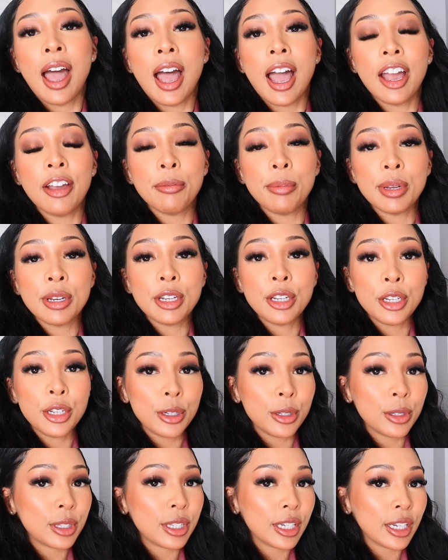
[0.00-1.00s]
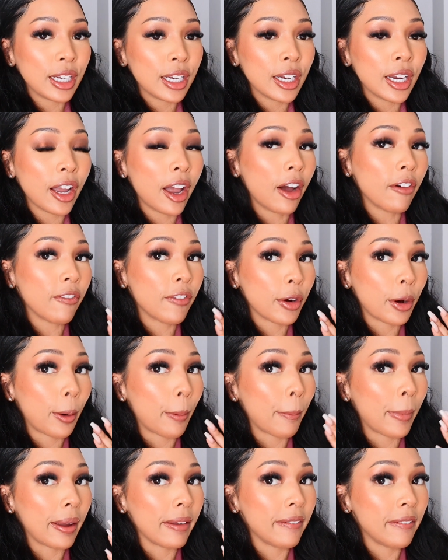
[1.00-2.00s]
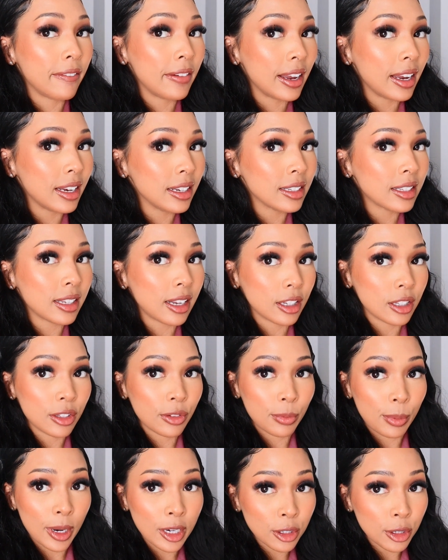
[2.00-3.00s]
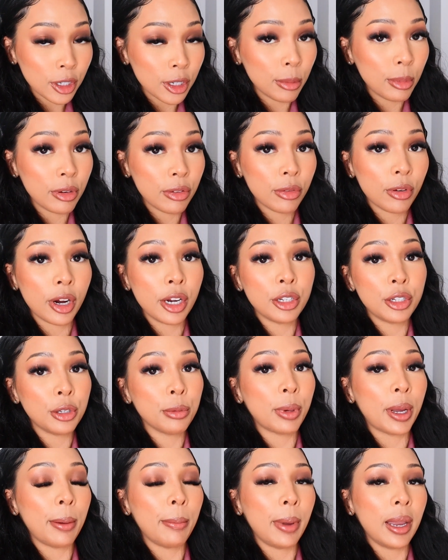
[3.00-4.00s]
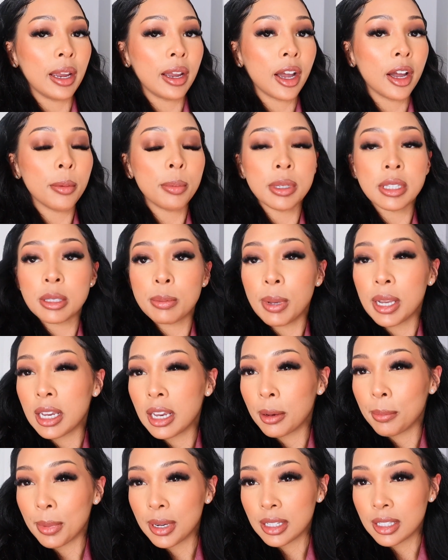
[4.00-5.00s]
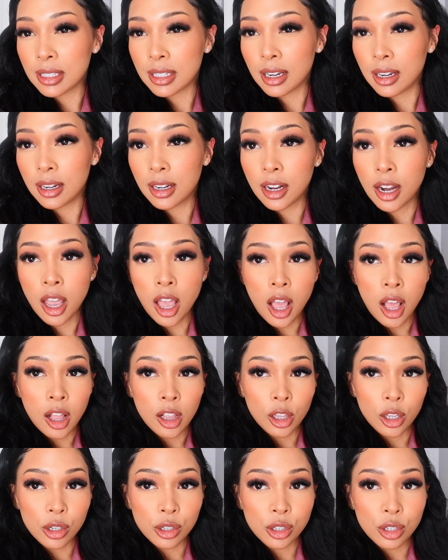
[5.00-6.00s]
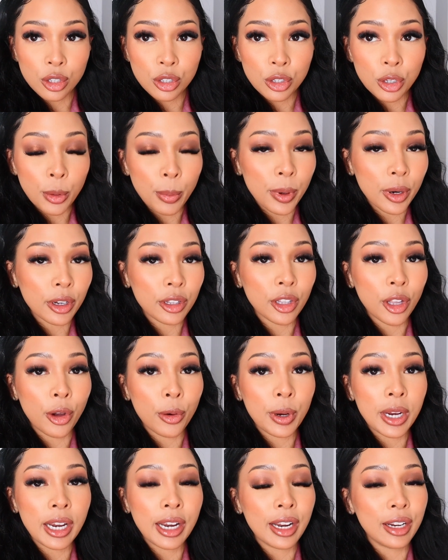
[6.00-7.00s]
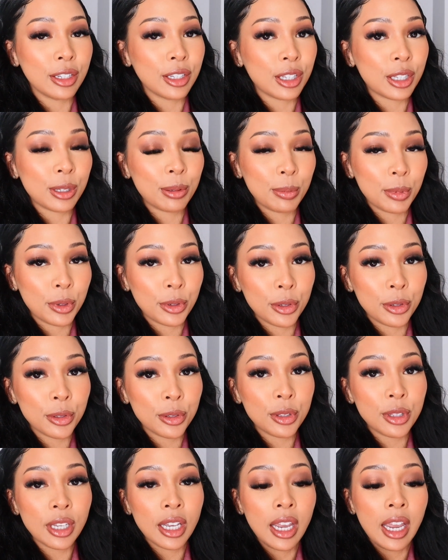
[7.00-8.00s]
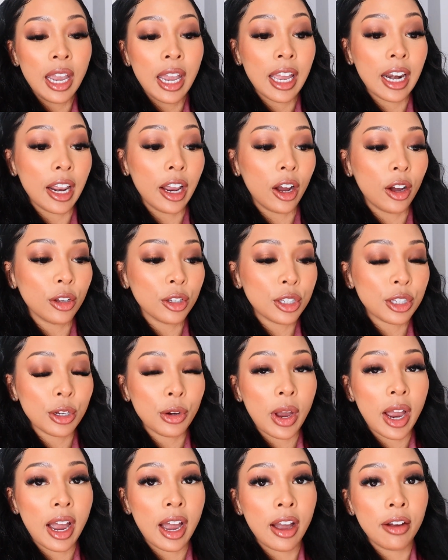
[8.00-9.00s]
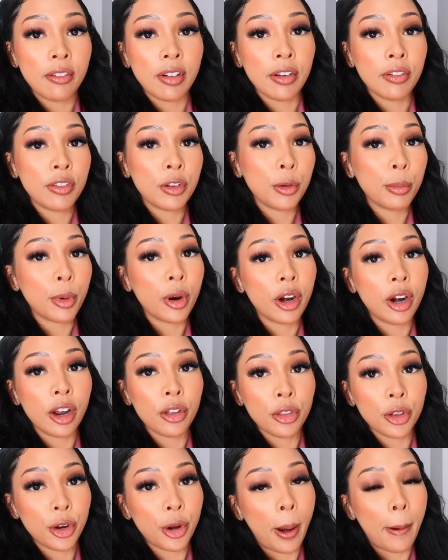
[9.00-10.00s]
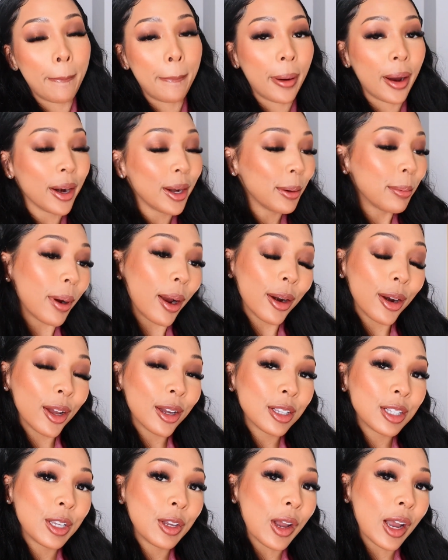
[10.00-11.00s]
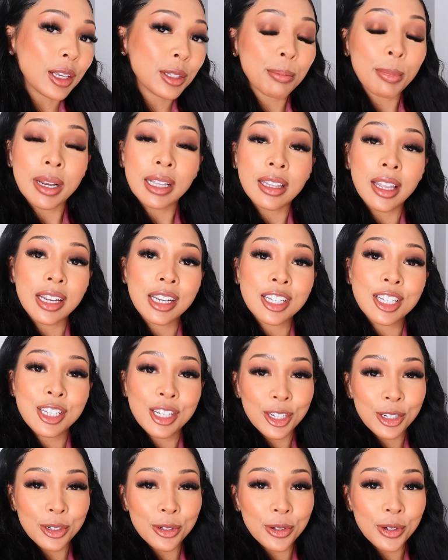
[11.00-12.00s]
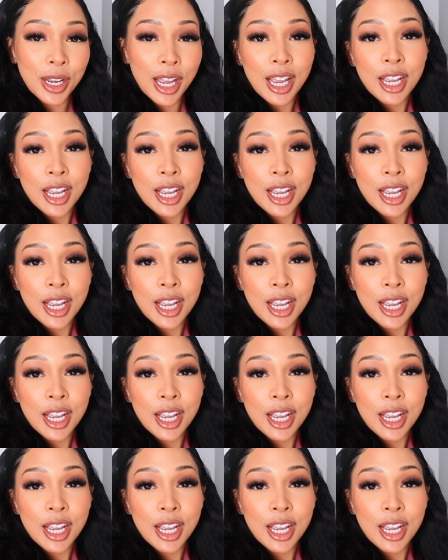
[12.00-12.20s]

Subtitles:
I've been using for my face, especially before I do my makeup. It's making my skin look super glowy and smooth, and I also have a few more other body products you guys might like too.